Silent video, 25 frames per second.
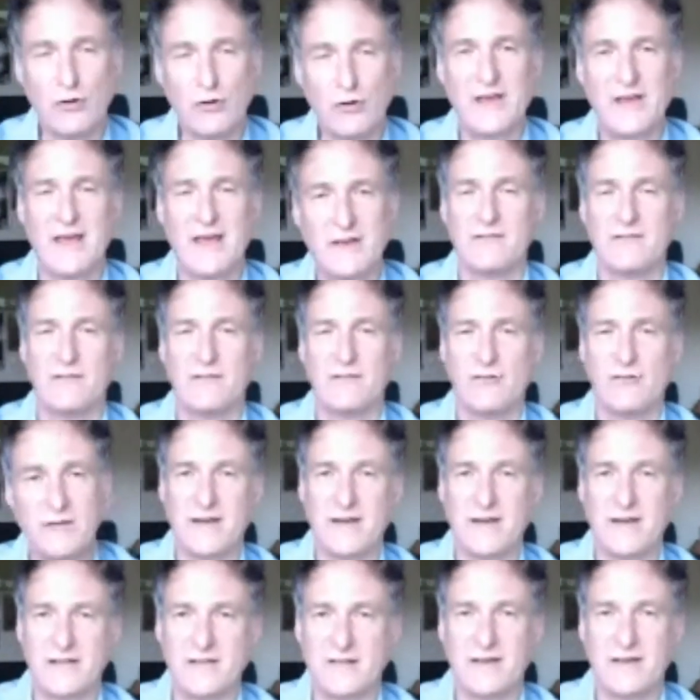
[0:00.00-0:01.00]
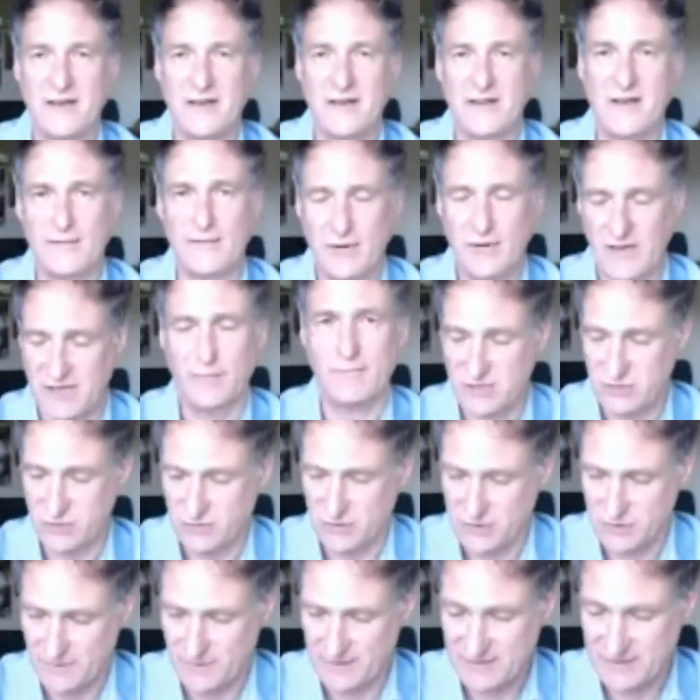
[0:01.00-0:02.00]
blogging training taking
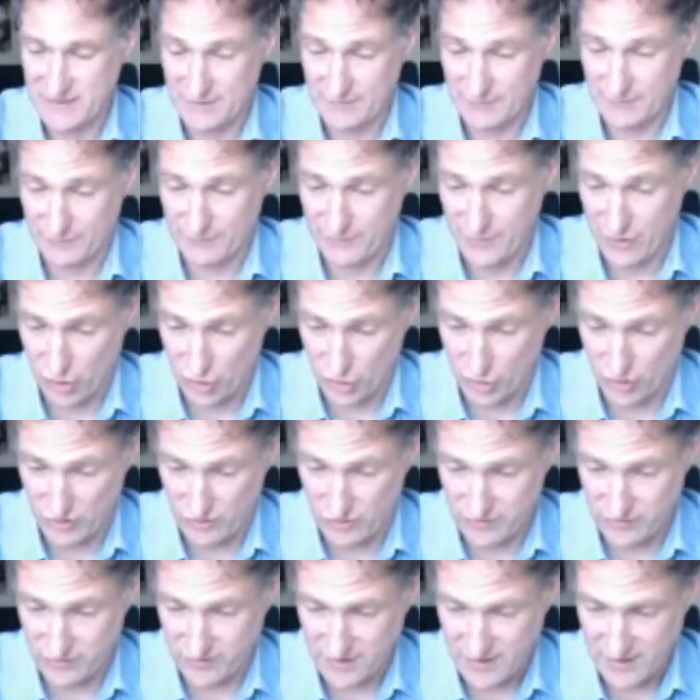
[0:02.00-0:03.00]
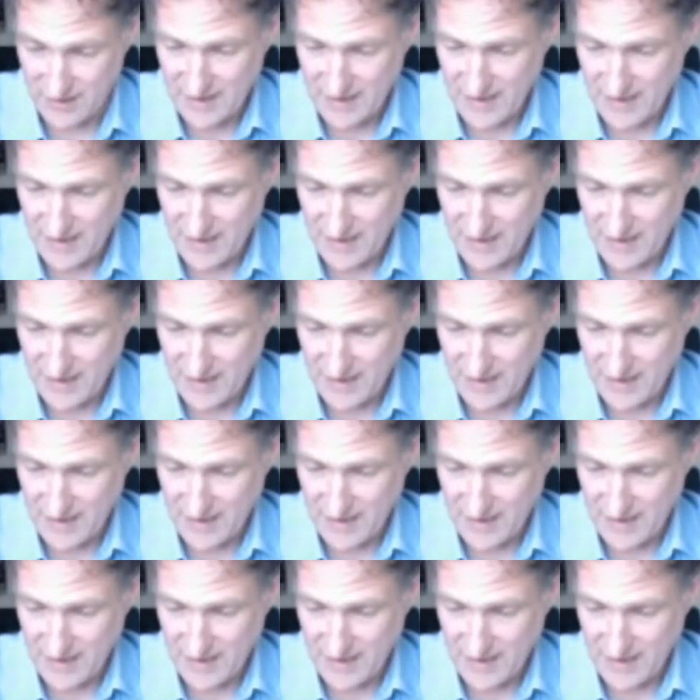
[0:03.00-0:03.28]
place on the 23rd,